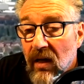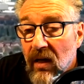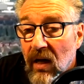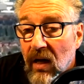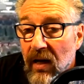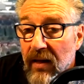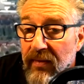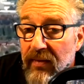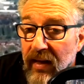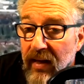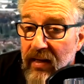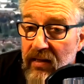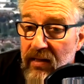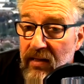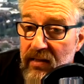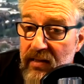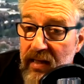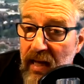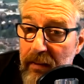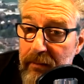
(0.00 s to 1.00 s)
I thank
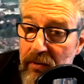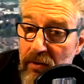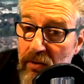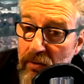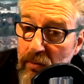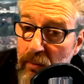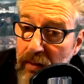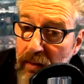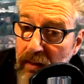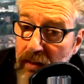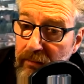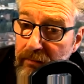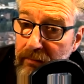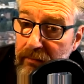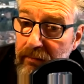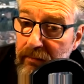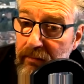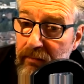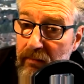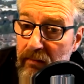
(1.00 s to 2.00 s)
Sam Goodwin,
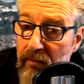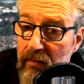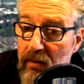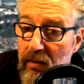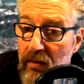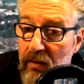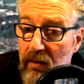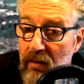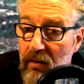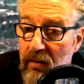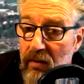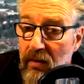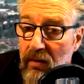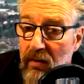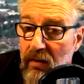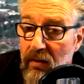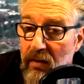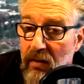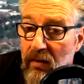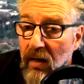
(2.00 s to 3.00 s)

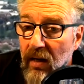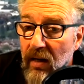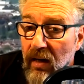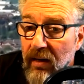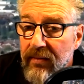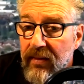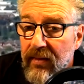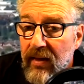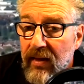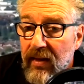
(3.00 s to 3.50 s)
I thank